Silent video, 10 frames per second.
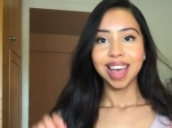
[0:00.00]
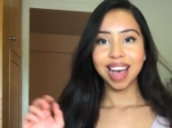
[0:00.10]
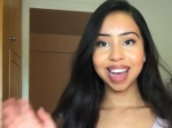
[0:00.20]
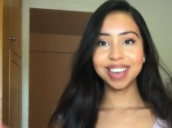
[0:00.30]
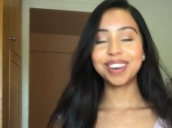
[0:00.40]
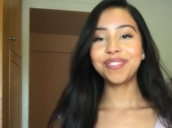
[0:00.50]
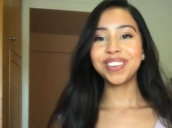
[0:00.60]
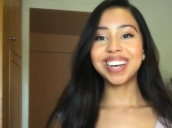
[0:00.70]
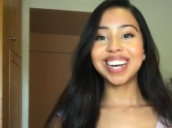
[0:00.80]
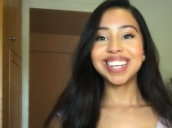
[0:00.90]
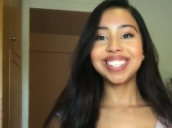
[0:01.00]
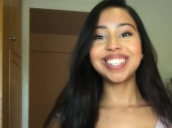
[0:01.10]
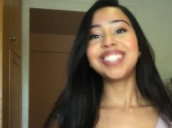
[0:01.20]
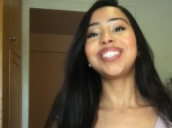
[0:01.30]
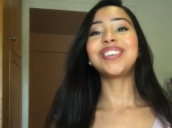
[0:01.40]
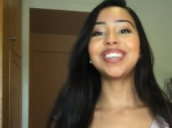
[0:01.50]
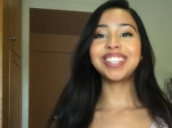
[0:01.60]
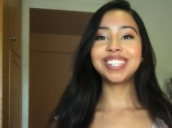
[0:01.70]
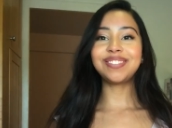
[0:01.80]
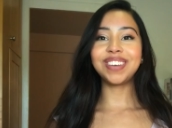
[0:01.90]
I hope you guys enjoyed
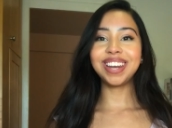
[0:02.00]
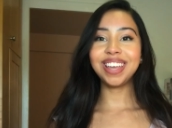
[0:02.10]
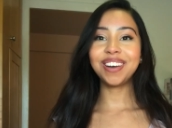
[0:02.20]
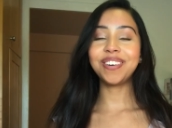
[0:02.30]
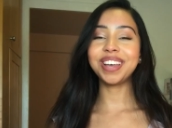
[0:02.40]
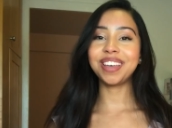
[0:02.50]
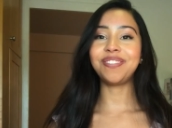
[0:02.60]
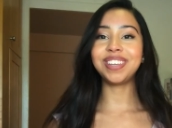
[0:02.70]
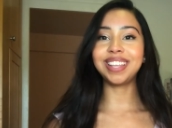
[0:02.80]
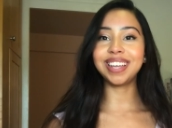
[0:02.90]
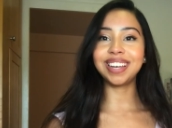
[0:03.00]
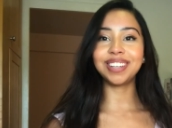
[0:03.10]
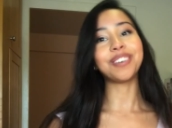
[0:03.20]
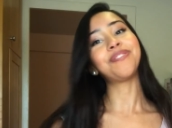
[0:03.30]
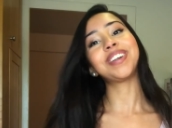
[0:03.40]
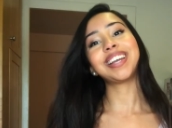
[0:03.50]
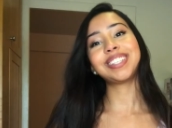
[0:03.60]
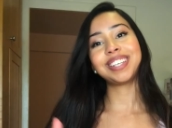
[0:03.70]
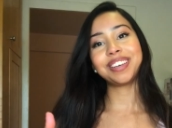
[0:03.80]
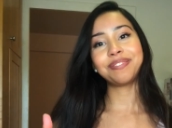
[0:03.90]
this video. If you did, don't forget
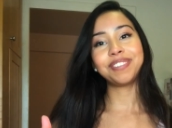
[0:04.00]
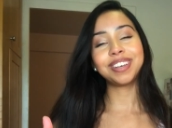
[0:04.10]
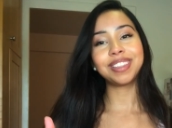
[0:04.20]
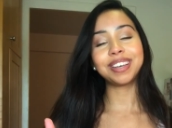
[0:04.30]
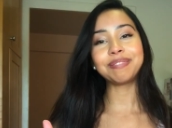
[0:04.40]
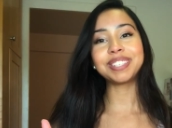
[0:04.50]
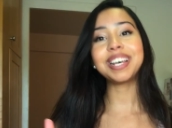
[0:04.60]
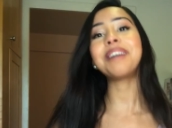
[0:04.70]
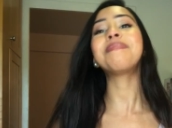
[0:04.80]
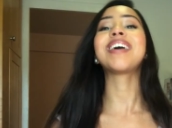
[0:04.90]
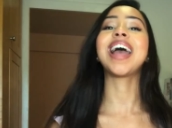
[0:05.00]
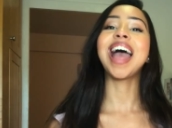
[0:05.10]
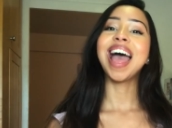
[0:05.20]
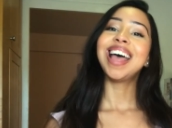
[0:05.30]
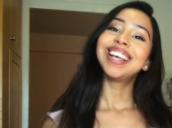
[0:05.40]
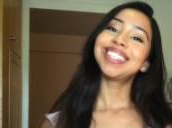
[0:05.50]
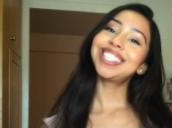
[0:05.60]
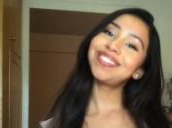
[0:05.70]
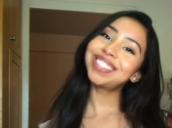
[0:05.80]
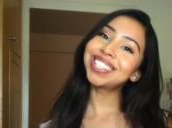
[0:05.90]
to give me a thumbs up,
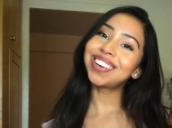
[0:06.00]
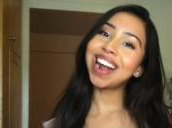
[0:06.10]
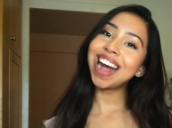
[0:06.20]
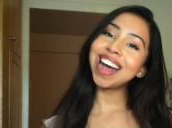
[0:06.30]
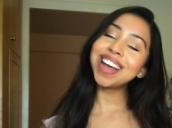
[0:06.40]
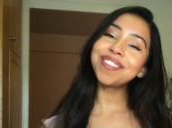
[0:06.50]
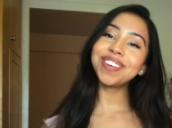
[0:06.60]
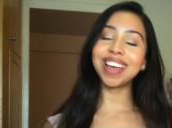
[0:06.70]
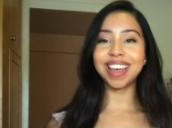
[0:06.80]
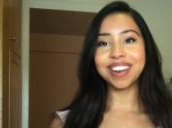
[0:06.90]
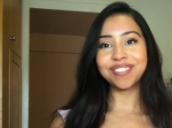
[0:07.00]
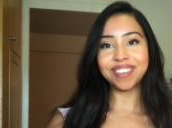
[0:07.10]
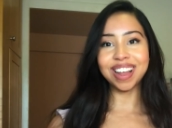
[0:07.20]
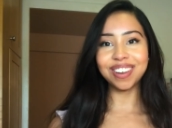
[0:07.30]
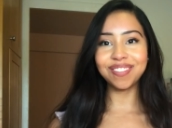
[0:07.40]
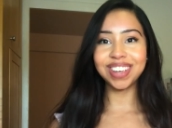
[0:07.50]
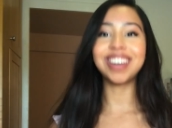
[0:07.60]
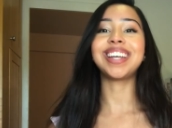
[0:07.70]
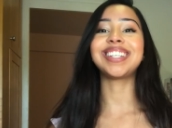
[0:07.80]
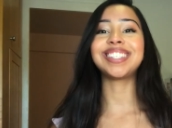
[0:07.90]
subscribe, and follow me
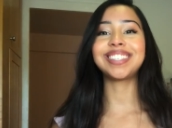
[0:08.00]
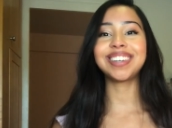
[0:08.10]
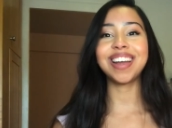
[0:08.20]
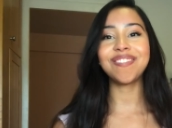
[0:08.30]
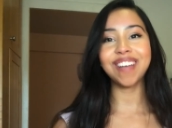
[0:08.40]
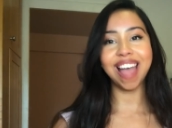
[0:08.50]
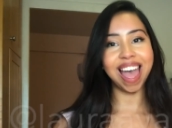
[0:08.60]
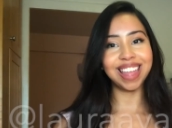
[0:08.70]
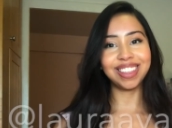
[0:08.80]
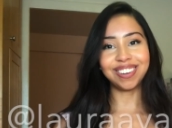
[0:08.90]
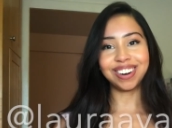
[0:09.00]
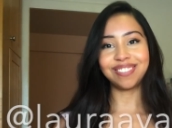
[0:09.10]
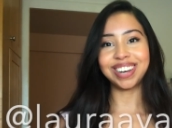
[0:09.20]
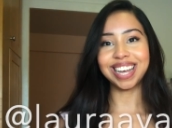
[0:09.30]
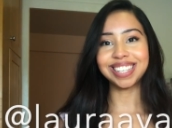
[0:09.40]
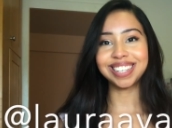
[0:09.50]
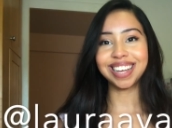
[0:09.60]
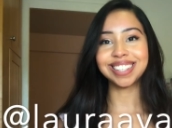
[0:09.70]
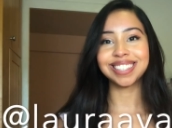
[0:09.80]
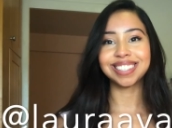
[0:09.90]
on Instagram at Laura
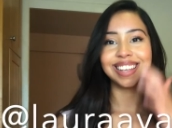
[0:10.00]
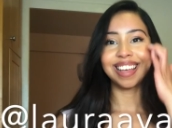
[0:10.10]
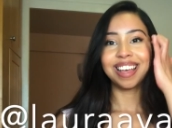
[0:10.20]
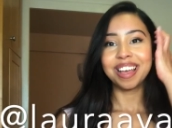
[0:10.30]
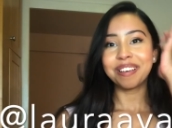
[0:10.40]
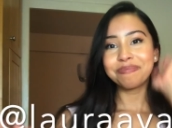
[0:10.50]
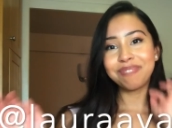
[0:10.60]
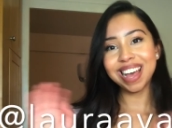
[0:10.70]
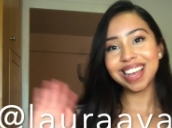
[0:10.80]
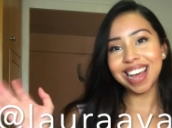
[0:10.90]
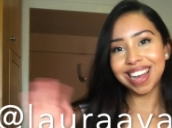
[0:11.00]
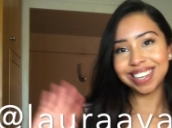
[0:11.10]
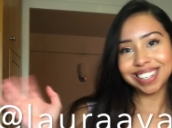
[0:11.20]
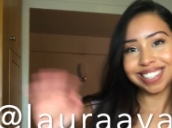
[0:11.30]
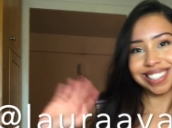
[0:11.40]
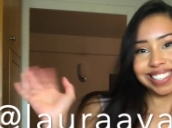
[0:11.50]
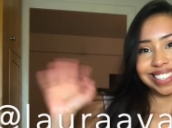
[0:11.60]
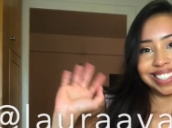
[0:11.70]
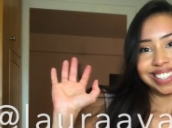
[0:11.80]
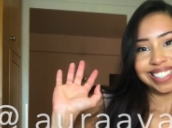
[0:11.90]
Vanessa. Bye guys.
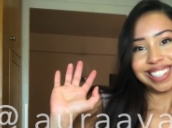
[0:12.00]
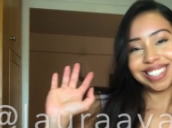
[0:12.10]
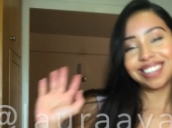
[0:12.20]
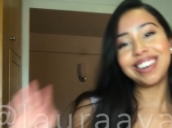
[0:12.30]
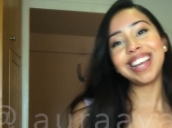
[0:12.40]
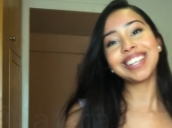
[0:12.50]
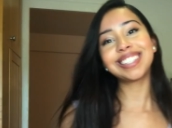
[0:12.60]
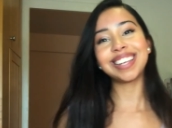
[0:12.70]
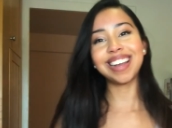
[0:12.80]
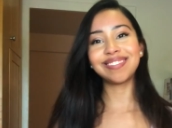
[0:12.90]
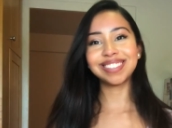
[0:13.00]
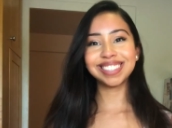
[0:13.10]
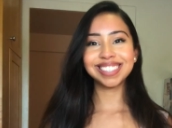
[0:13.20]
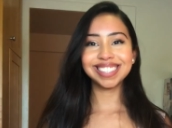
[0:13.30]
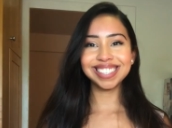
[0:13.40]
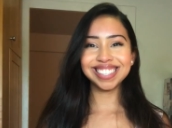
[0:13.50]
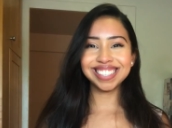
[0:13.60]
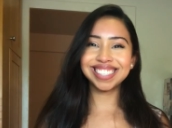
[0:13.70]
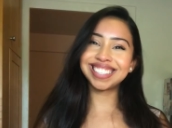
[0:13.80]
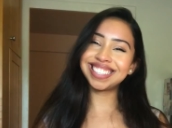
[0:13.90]
Till next
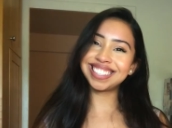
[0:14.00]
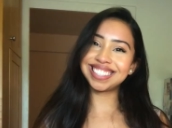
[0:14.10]
time.